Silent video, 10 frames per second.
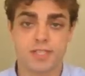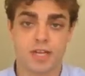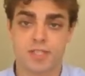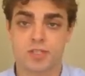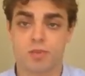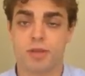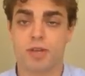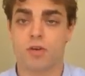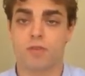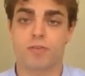There are so
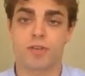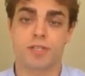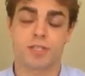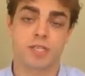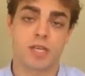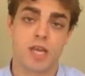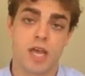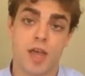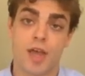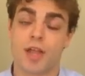many offices,
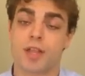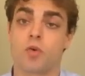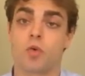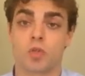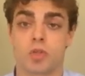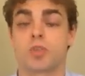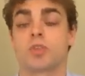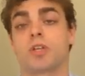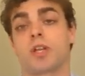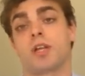and also
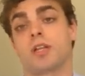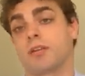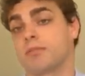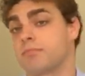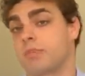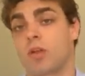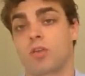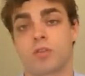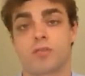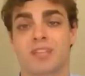there are a
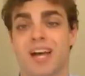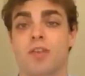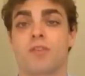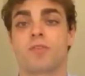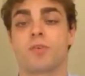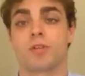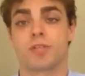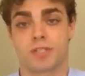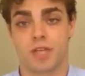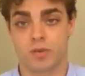lot of ton of
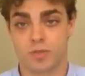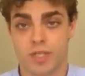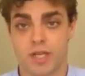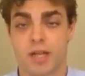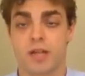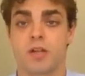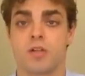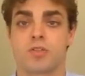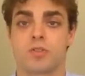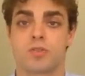tourists that go there
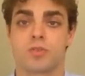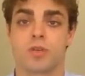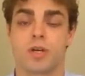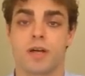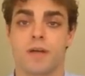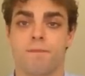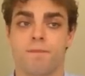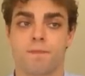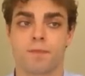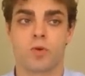to
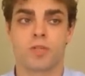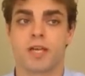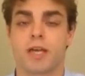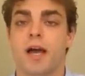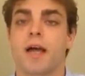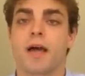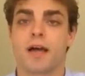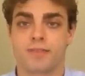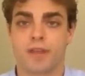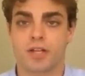all the
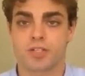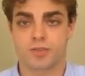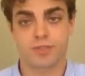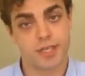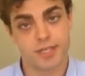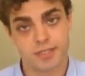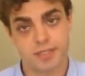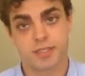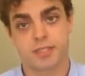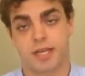attraction
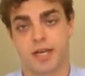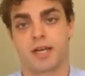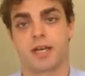that